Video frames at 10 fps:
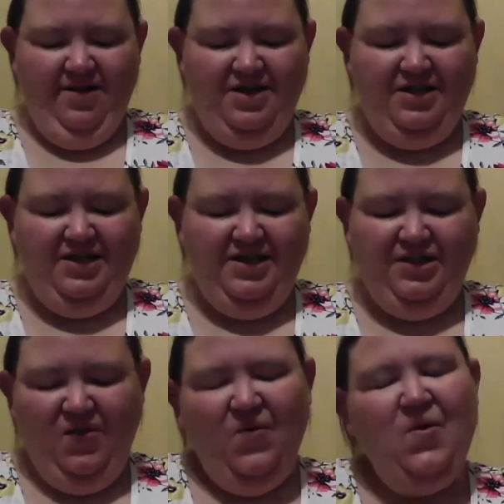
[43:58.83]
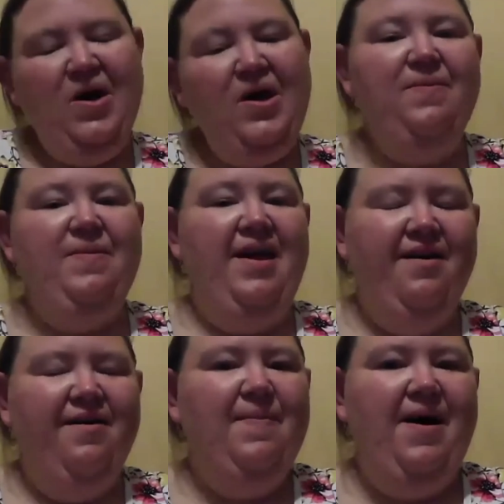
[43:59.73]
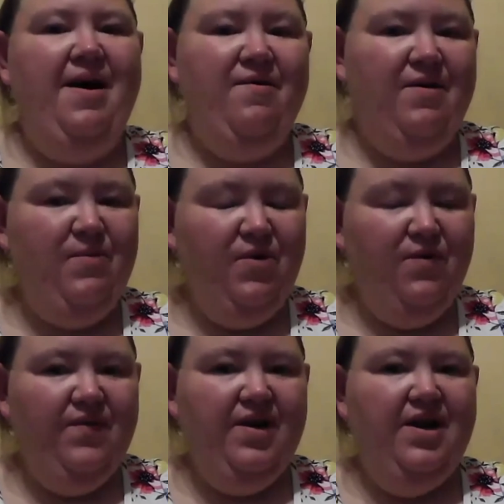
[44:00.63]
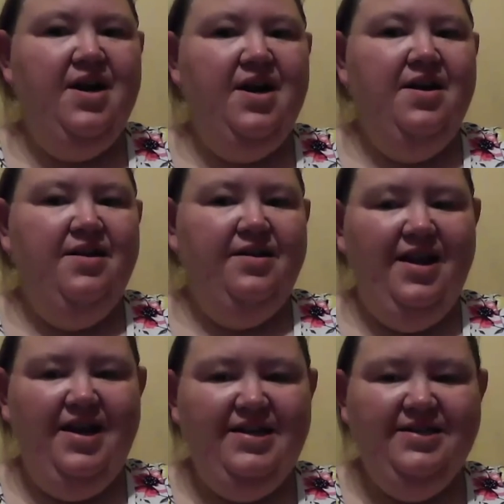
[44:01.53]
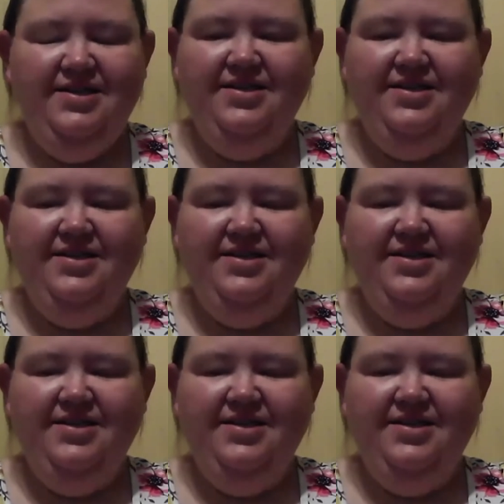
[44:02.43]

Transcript: There's this oil makeup eye remover, ladies,